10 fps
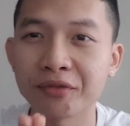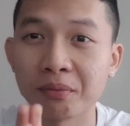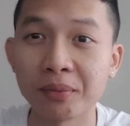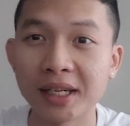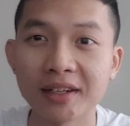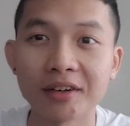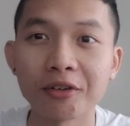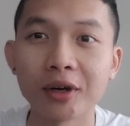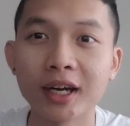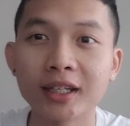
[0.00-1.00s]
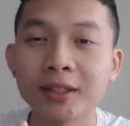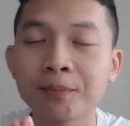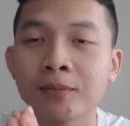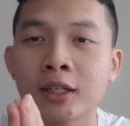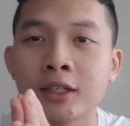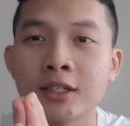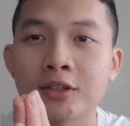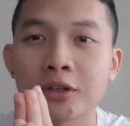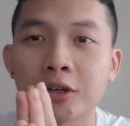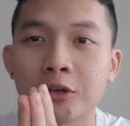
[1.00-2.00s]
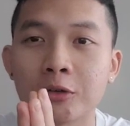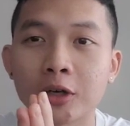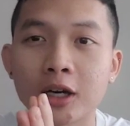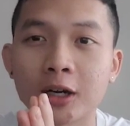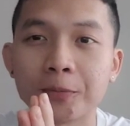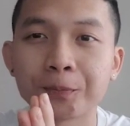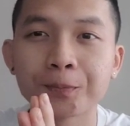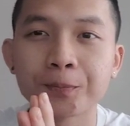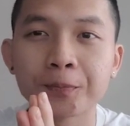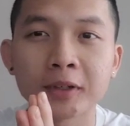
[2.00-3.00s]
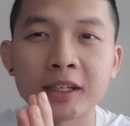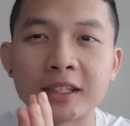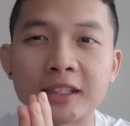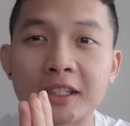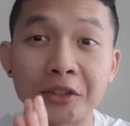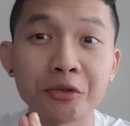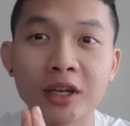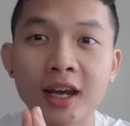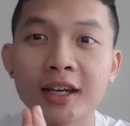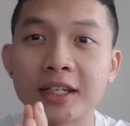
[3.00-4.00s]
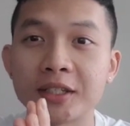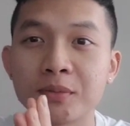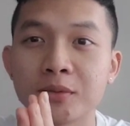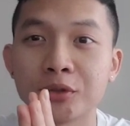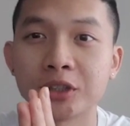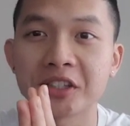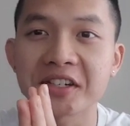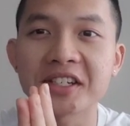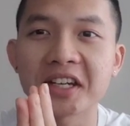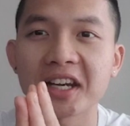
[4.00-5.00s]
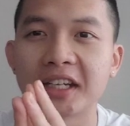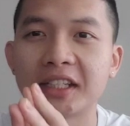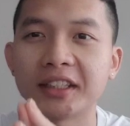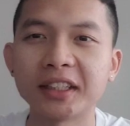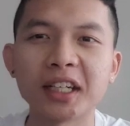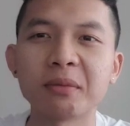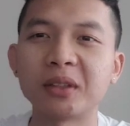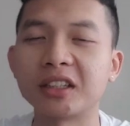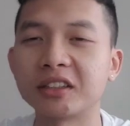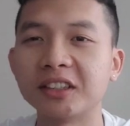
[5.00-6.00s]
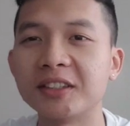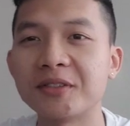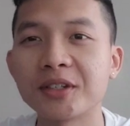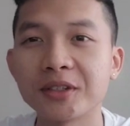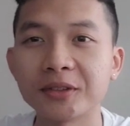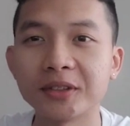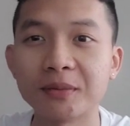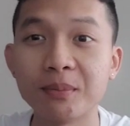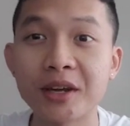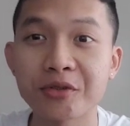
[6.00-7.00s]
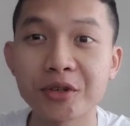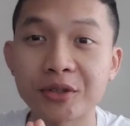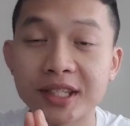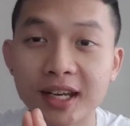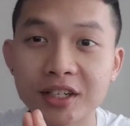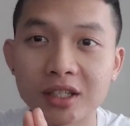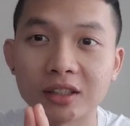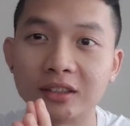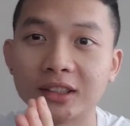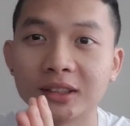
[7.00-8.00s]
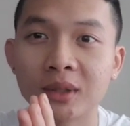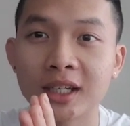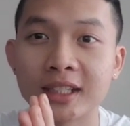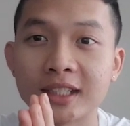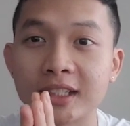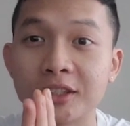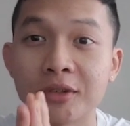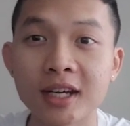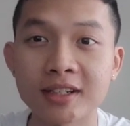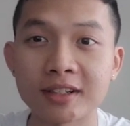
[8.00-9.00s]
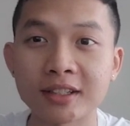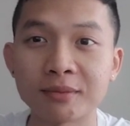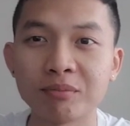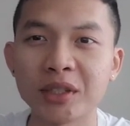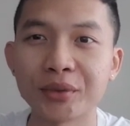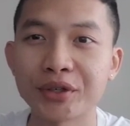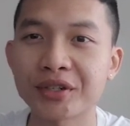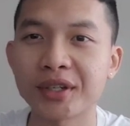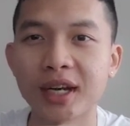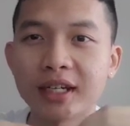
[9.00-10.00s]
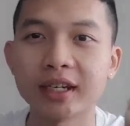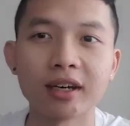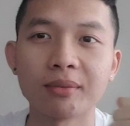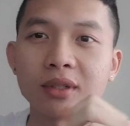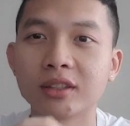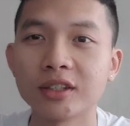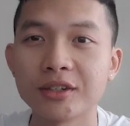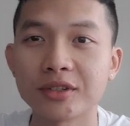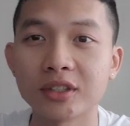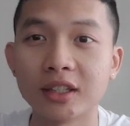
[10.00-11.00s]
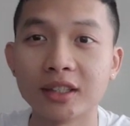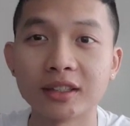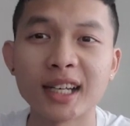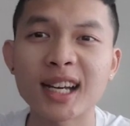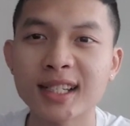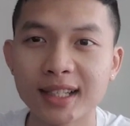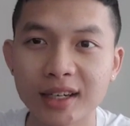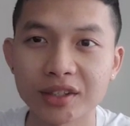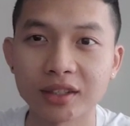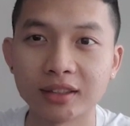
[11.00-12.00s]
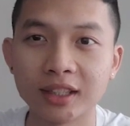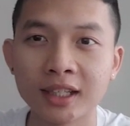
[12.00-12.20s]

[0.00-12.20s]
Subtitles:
familiar, right? So in the UK, people are gonna say, "Yeah, I'm gonna go to the petrol station." But in the US, people just say, "Yeah, I'm gonna go to the gas station."